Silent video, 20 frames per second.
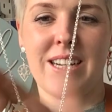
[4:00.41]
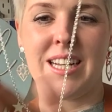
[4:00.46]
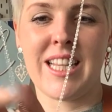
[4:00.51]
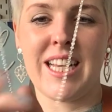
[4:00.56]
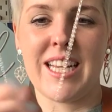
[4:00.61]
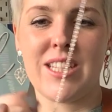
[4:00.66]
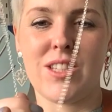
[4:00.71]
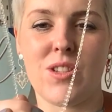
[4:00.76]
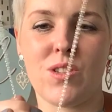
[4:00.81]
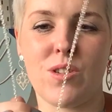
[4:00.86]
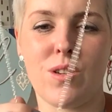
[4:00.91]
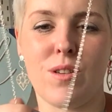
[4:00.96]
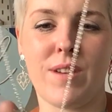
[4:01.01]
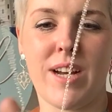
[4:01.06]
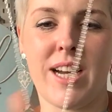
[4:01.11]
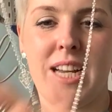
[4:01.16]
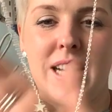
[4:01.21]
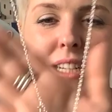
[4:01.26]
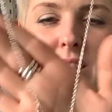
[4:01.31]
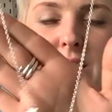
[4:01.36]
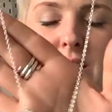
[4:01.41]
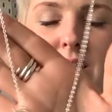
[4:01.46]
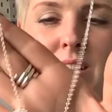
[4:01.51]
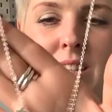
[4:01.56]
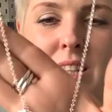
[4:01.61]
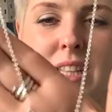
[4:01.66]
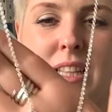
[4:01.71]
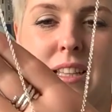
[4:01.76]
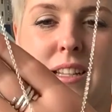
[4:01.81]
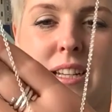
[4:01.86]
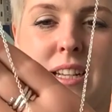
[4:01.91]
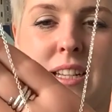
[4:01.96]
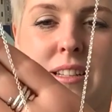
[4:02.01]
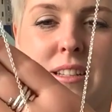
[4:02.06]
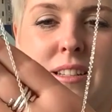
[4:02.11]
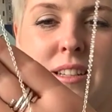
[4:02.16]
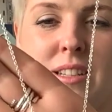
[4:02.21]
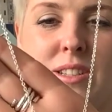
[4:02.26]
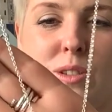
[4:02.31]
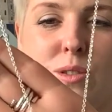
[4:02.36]
I like to sort of add
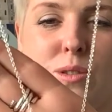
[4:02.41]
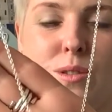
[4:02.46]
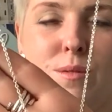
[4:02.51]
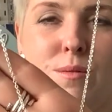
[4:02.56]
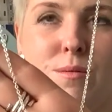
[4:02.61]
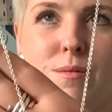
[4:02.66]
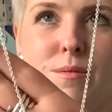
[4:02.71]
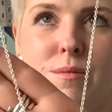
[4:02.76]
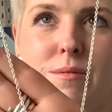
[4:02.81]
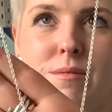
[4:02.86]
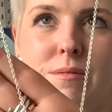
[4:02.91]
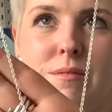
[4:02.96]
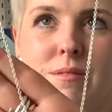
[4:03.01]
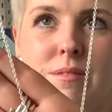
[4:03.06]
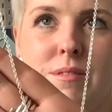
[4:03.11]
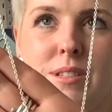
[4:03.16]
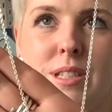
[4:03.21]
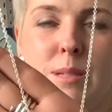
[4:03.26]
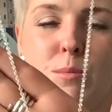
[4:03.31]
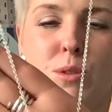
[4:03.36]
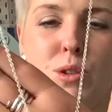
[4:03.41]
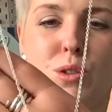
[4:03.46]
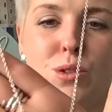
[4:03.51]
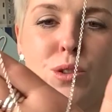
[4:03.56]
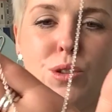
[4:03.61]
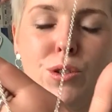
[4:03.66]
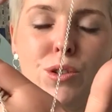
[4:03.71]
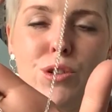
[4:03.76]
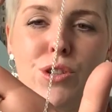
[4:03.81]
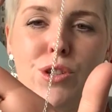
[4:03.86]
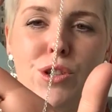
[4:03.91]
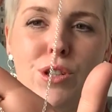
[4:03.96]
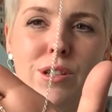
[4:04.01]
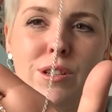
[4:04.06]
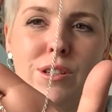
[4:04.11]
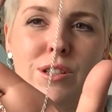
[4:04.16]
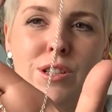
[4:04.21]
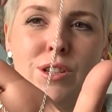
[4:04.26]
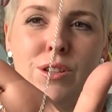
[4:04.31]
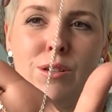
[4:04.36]
a sort of small touch
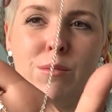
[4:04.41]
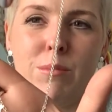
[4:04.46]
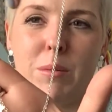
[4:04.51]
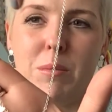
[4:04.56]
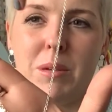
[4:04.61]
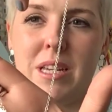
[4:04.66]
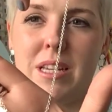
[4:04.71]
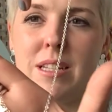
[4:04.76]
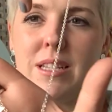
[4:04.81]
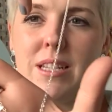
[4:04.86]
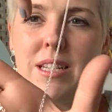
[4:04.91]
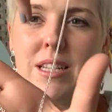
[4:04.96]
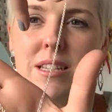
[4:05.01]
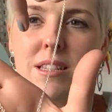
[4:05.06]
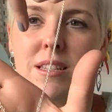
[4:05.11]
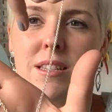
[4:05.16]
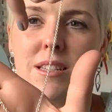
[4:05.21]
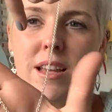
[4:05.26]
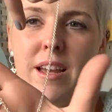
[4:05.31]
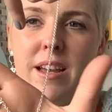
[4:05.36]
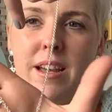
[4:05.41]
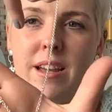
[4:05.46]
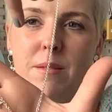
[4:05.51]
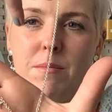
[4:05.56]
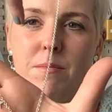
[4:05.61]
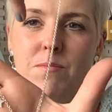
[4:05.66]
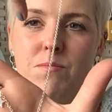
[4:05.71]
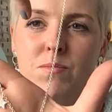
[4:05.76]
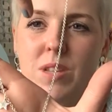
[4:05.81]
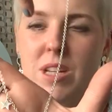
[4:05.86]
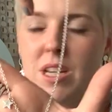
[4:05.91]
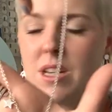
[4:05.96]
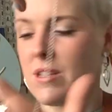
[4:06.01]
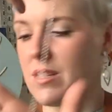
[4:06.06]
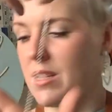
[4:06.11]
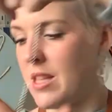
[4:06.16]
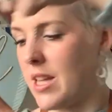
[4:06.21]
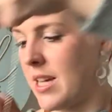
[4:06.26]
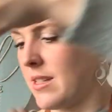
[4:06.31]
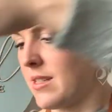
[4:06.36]
to my pieces.
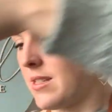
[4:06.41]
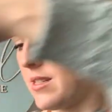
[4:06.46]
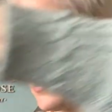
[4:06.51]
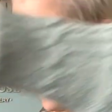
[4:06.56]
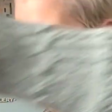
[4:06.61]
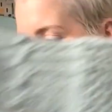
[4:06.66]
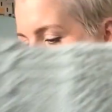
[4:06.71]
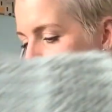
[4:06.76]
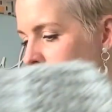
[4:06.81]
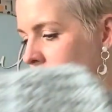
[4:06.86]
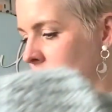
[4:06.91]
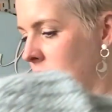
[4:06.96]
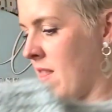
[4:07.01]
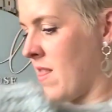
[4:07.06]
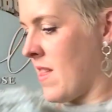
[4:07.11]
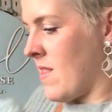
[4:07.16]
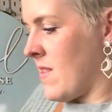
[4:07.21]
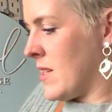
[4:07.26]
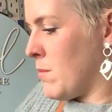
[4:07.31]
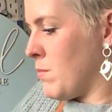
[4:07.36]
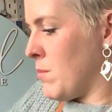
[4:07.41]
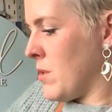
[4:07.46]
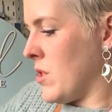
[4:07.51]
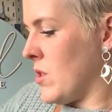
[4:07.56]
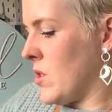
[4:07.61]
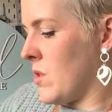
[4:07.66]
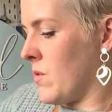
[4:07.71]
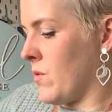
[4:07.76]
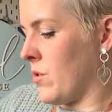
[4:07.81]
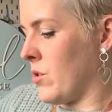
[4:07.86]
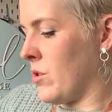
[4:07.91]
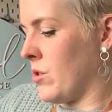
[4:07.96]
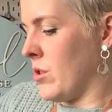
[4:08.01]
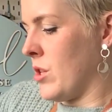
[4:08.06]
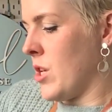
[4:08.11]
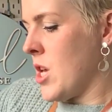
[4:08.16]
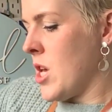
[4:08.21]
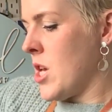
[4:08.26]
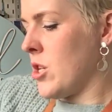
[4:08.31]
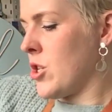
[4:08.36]
So that's that one. And then this beautiful
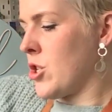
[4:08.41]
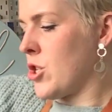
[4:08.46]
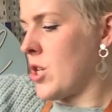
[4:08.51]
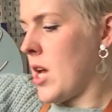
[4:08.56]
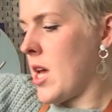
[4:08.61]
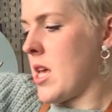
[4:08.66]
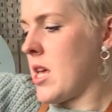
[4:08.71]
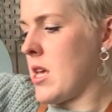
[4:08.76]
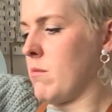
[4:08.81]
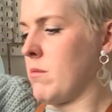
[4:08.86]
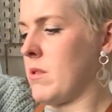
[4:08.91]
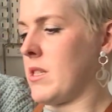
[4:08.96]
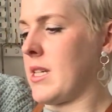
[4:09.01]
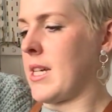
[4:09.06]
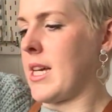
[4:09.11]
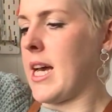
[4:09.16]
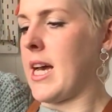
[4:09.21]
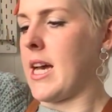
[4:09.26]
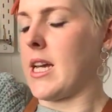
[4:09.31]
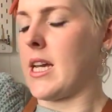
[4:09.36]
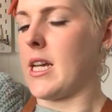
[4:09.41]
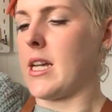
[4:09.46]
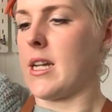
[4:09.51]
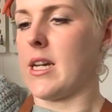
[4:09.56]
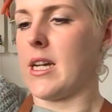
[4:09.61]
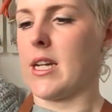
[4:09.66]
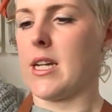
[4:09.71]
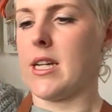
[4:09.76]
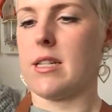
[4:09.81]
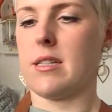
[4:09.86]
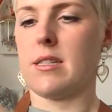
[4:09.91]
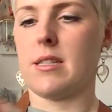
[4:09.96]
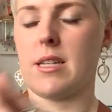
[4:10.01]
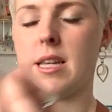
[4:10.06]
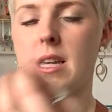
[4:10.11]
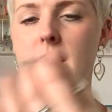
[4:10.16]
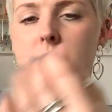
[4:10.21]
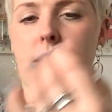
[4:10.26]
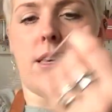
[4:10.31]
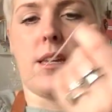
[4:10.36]
shaped kyanite
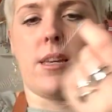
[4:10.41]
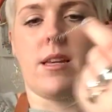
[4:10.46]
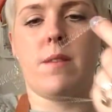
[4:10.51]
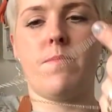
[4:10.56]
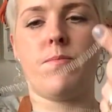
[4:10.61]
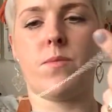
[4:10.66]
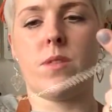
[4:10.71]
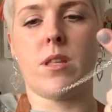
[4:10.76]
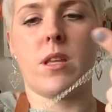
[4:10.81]
here,